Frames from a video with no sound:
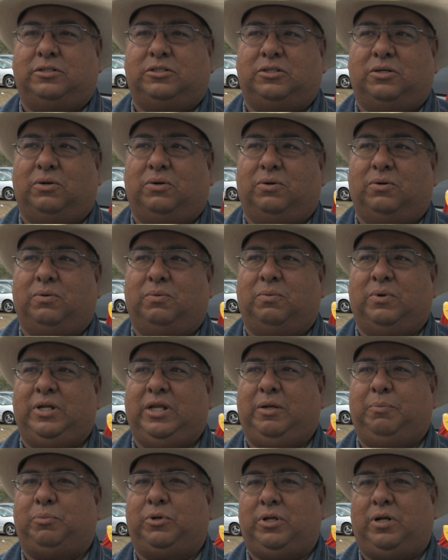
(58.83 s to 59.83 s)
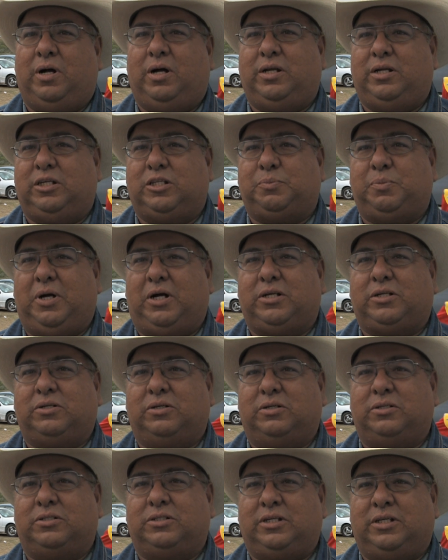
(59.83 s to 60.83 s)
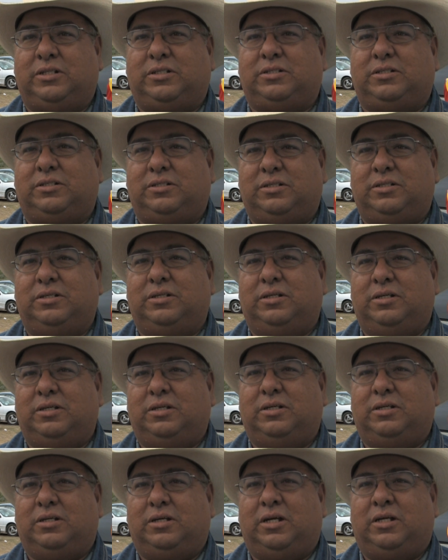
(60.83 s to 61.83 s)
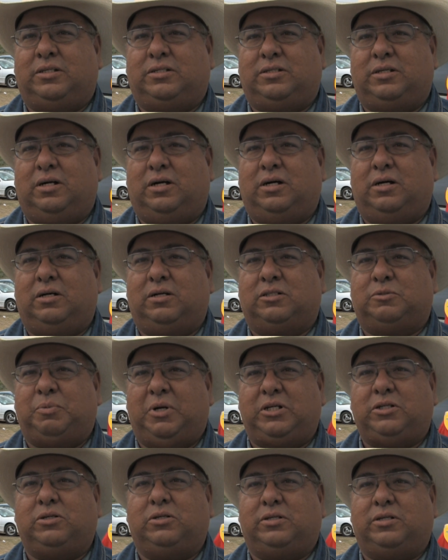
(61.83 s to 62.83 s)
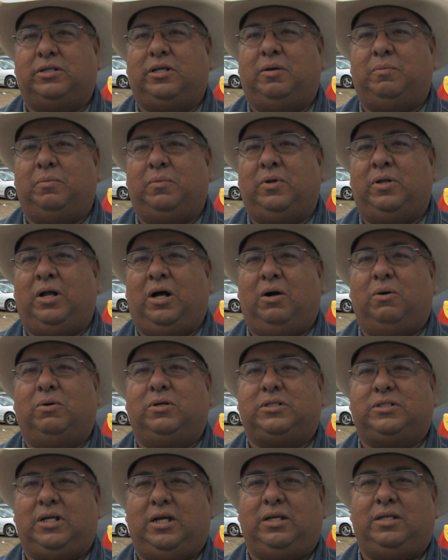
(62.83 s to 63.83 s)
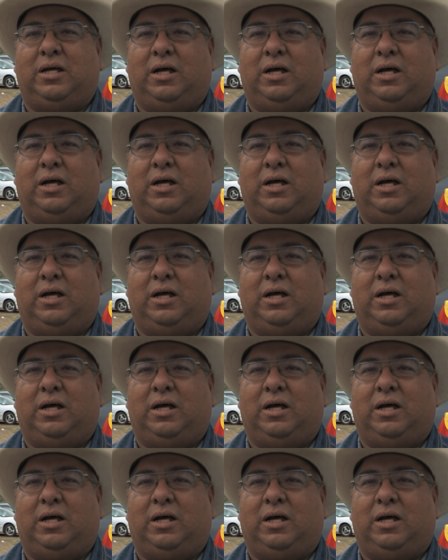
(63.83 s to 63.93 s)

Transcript: so when they put on these specials, it's special to them. And I always say